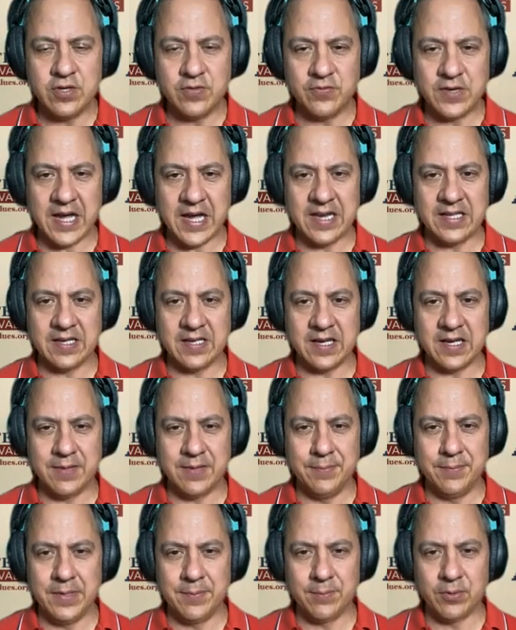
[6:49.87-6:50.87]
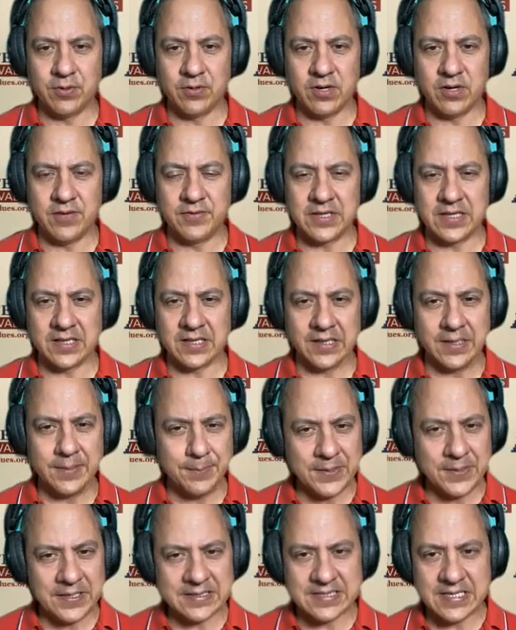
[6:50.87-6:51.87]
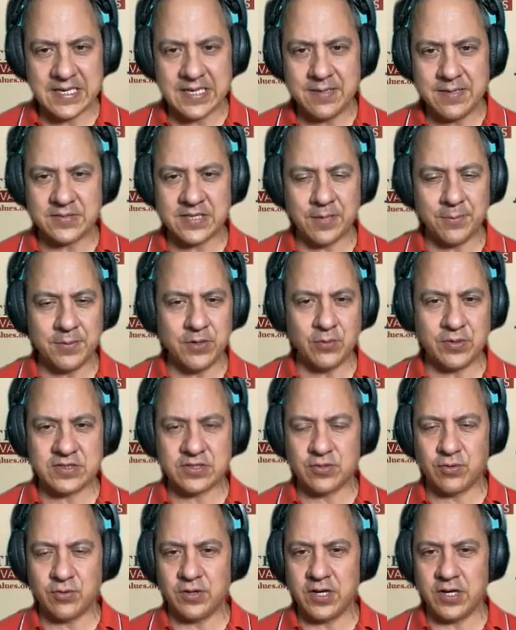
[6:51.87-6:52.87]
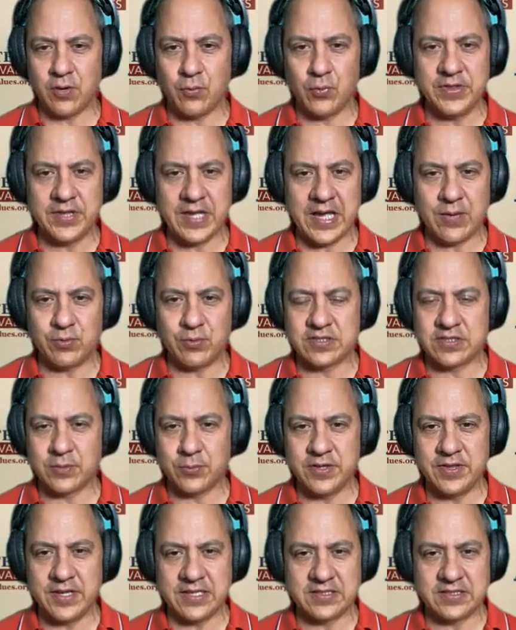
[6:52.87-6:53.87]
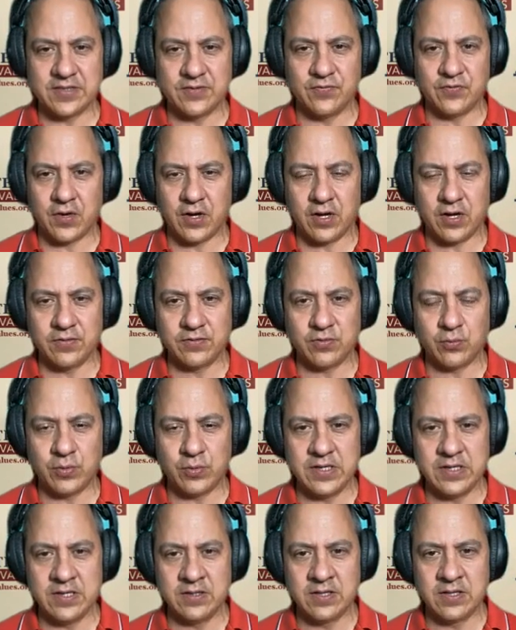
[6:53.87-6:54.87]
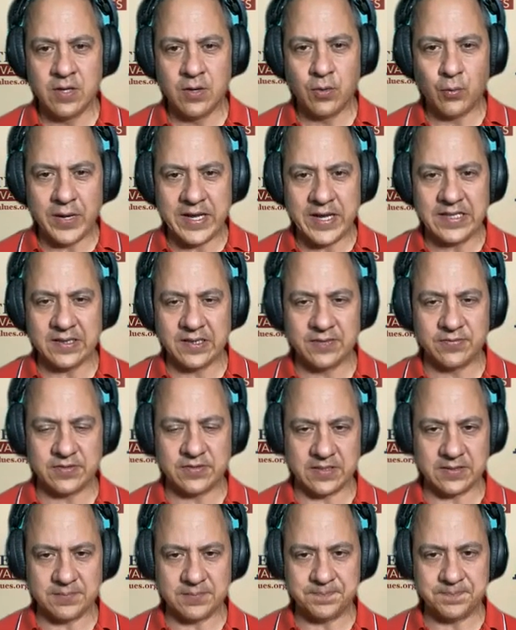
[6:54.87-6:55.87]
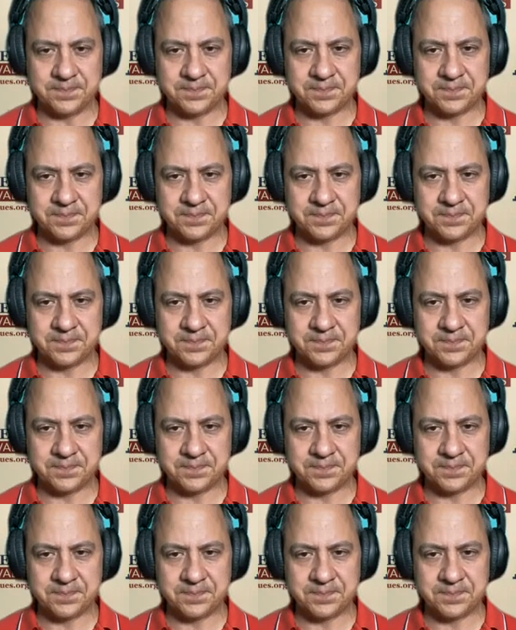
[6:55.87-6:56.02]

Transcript: where you've got a member of the Olympic team. Tell me what's going on with that, with someone that's involved with weightlifting.